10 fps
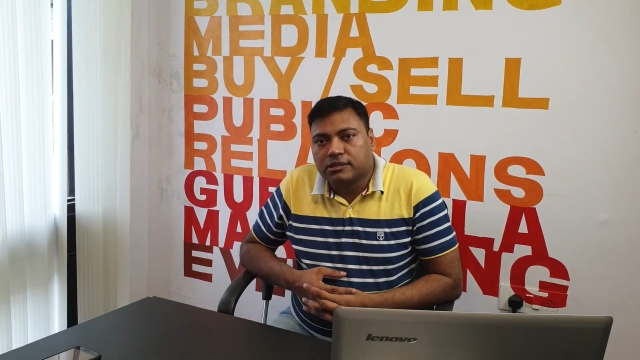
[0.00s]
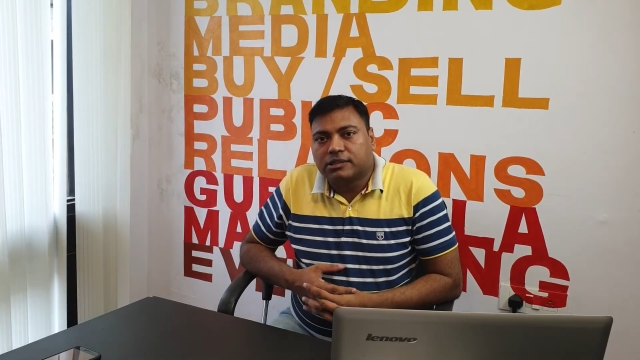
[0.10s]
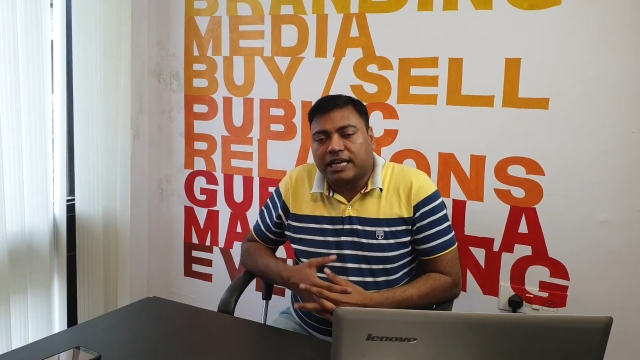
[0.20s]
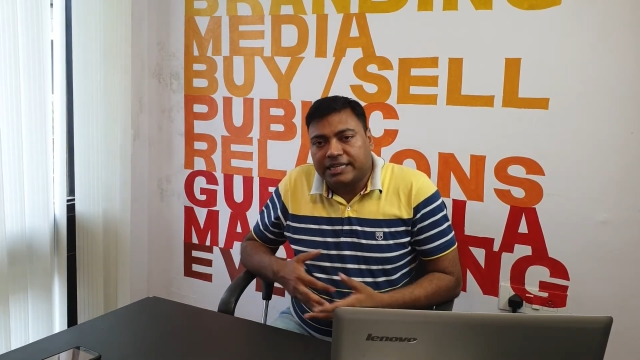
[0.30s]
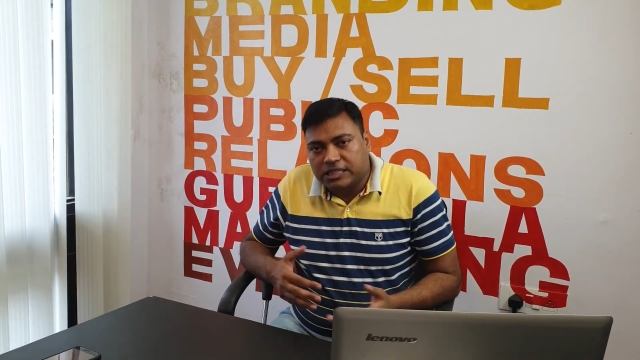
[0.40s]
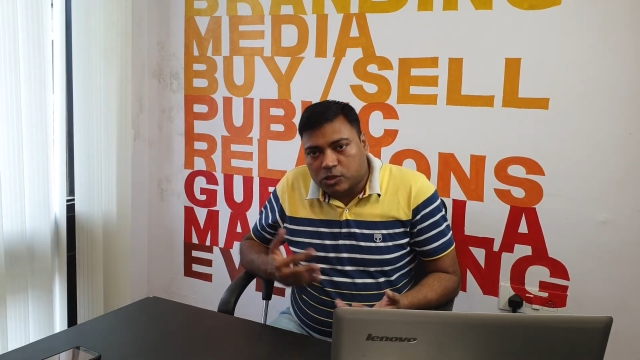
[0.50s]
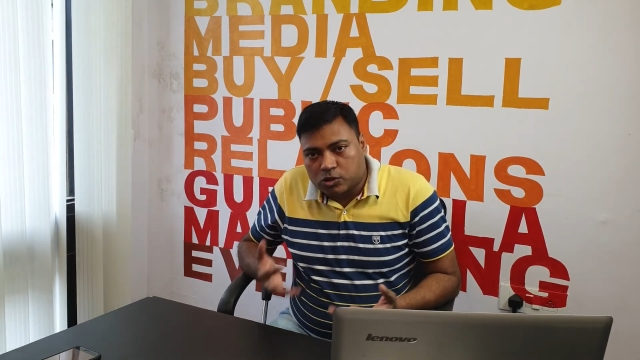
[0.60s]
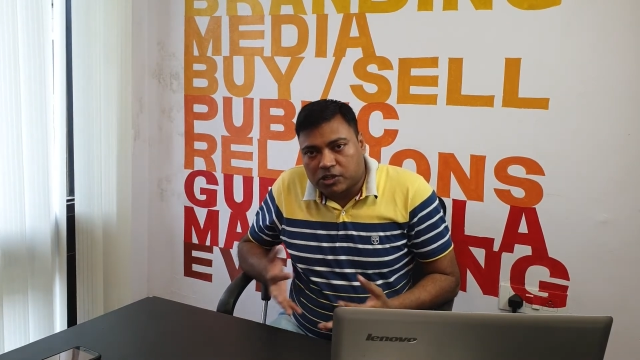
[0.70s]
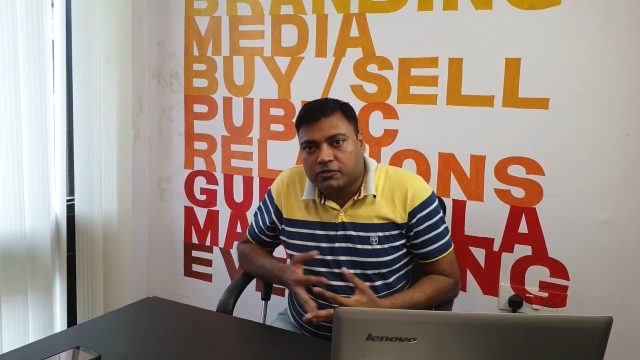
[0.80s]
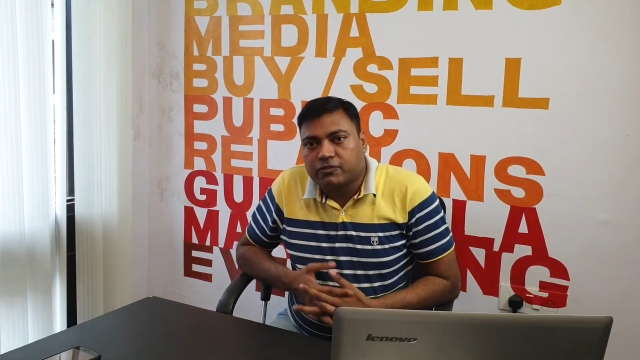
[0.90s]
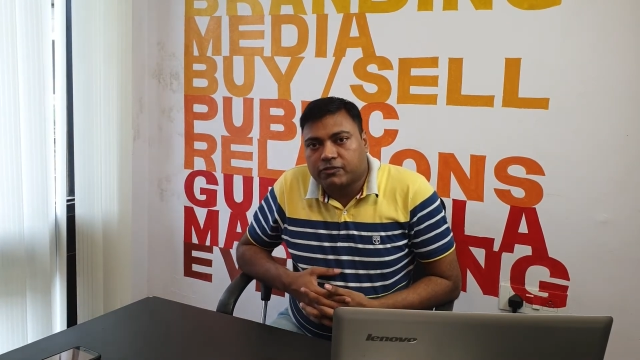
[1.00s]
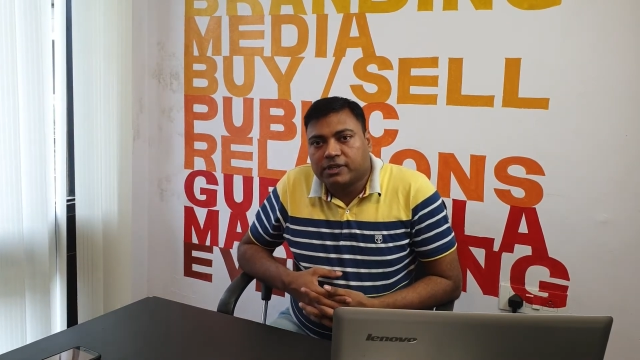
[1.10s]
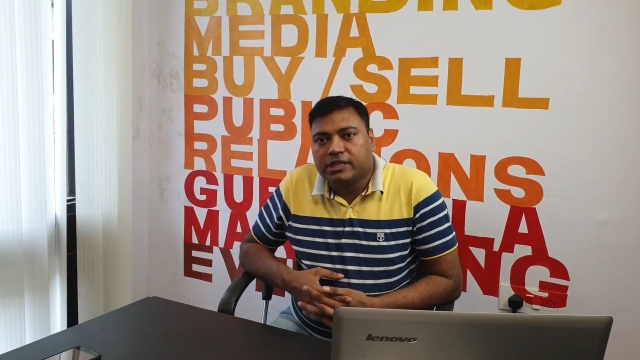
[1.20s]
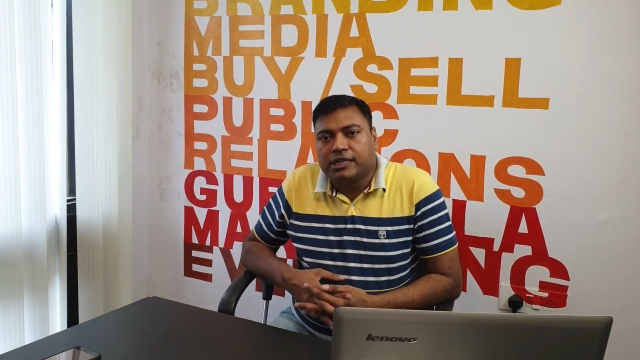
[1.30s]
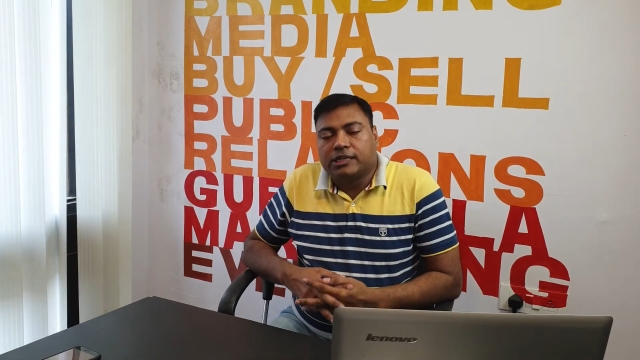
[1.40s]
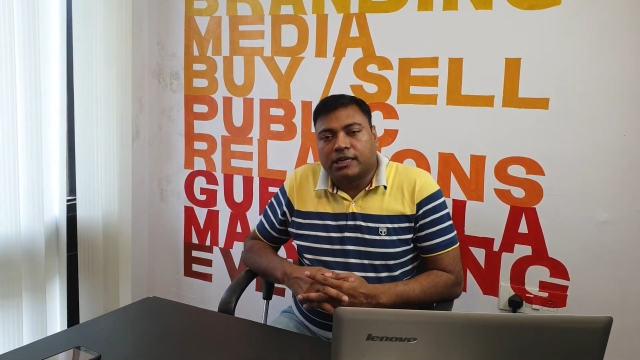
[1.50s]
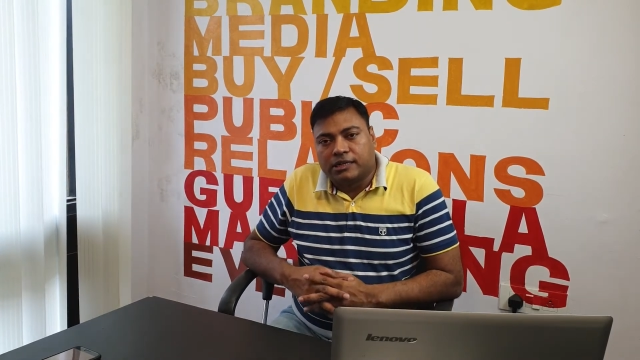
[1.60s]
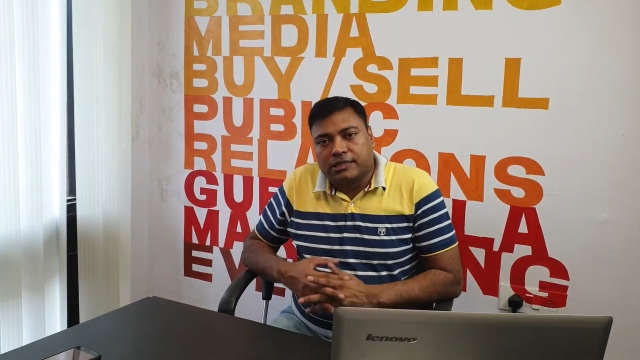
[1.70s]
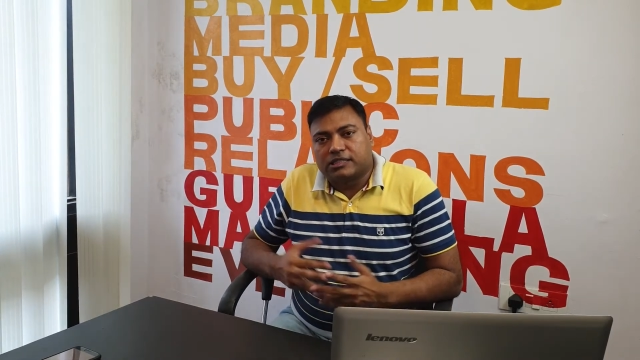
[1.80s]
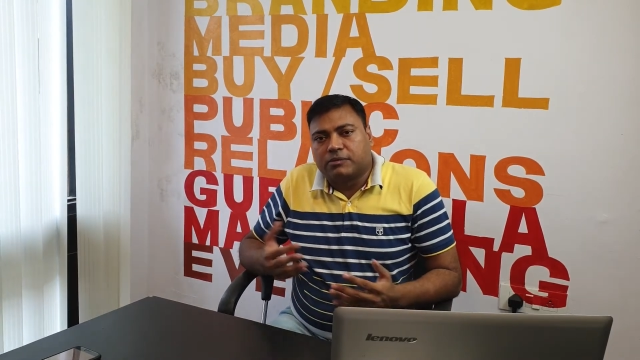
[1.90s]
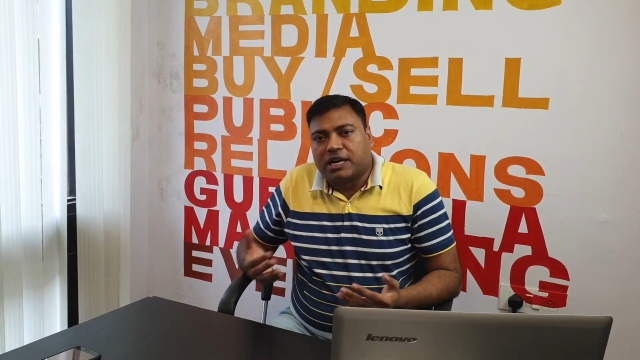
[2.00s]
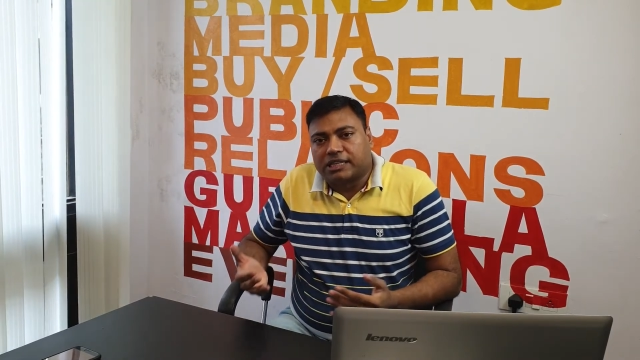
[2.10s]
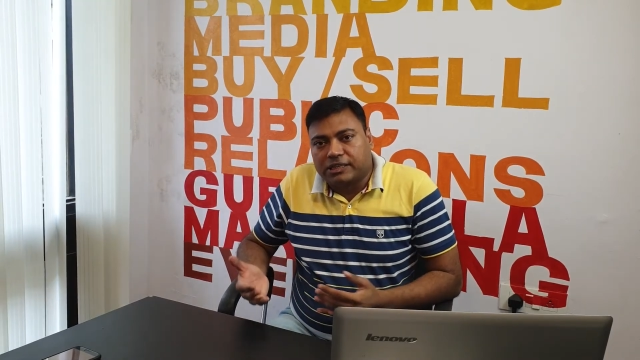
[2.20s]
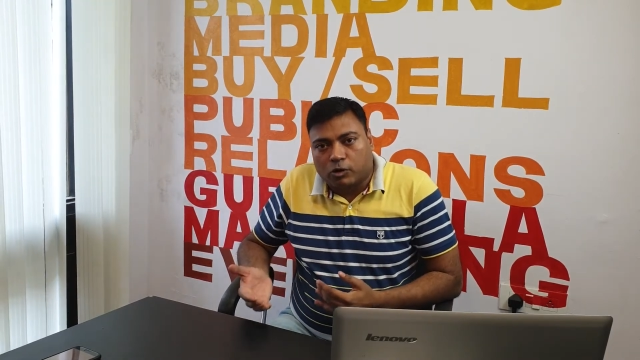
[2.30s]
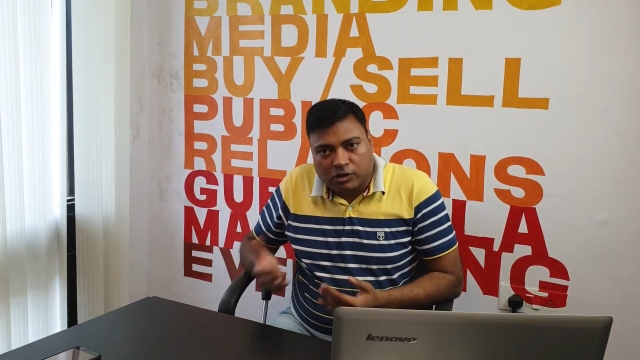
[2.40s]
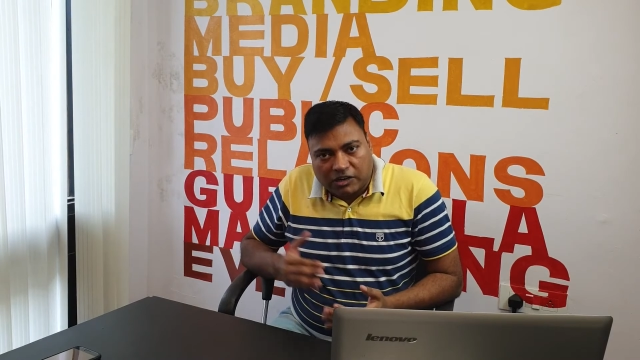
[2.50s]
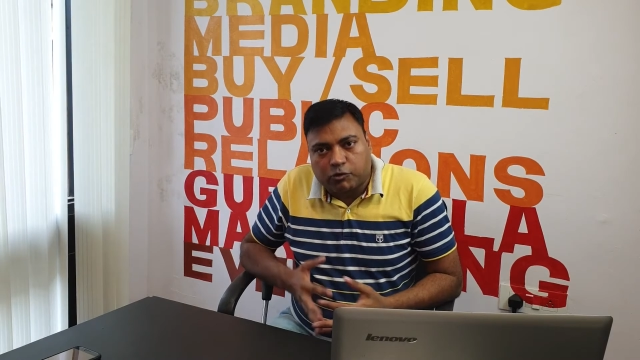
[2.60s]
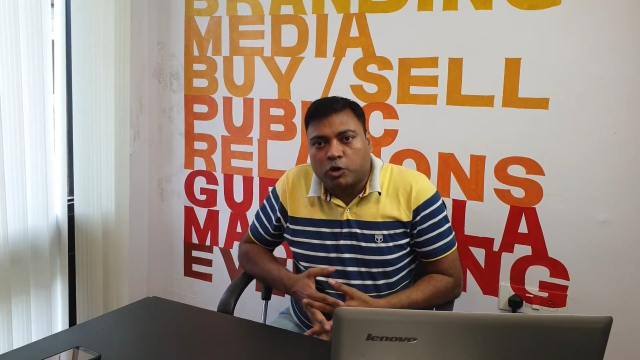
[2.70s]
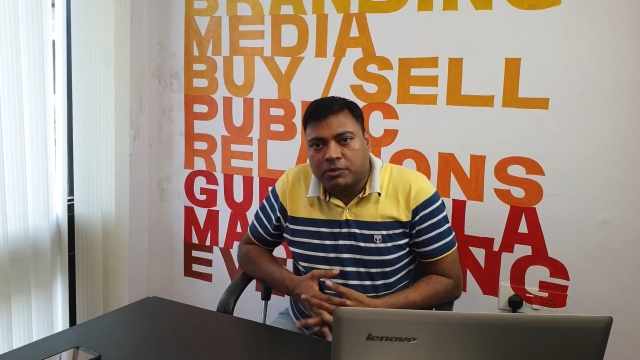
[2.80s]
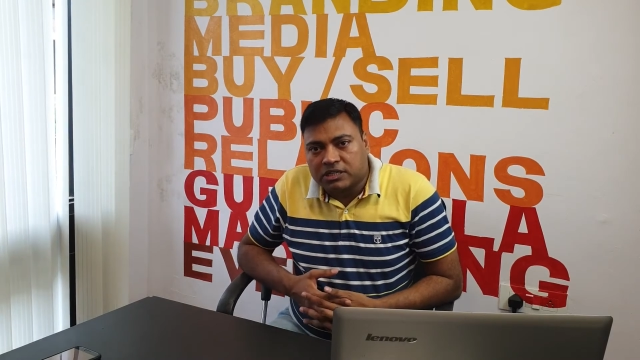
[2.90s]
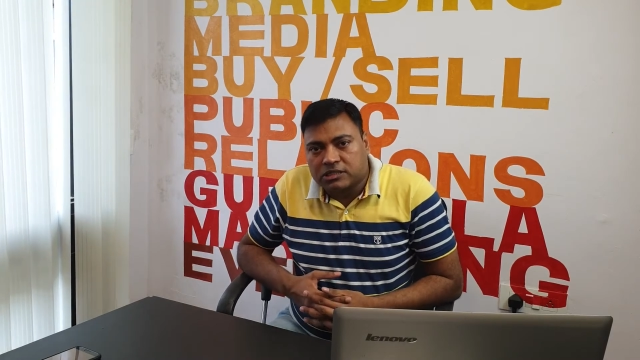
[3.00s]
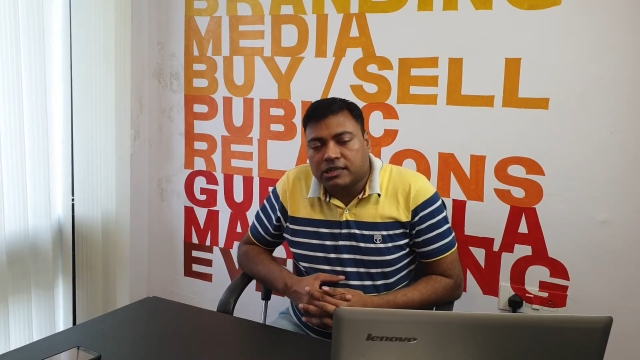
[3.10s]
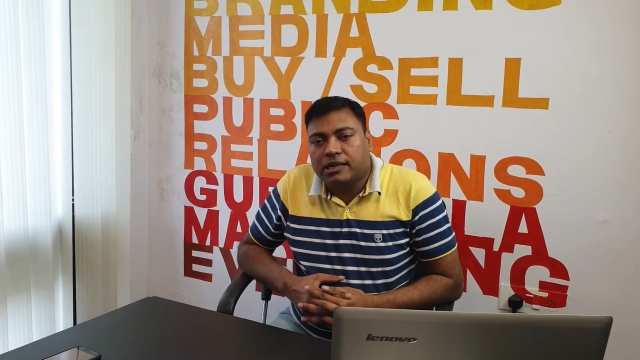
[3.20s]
Chinese Joseph, he learned digital marketing online from us